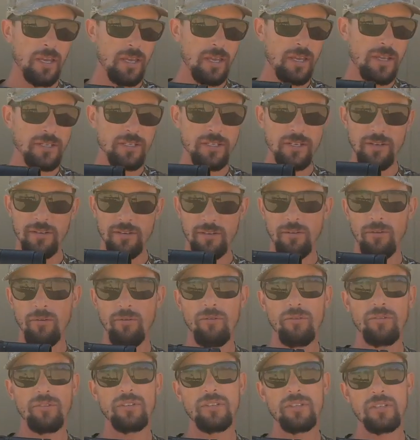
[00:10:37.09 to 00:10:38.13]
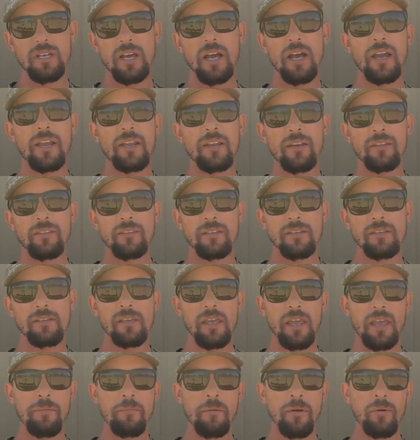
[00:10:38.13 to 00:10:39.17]
easier to hold design on this
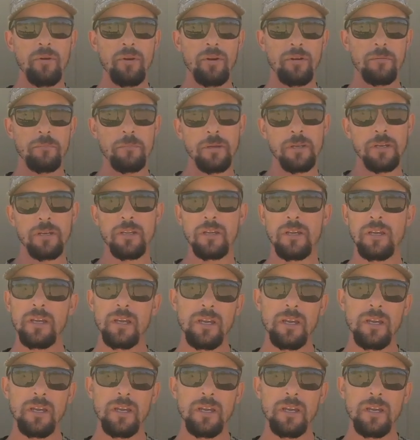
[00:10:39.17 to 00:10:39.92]
Gamo Urban,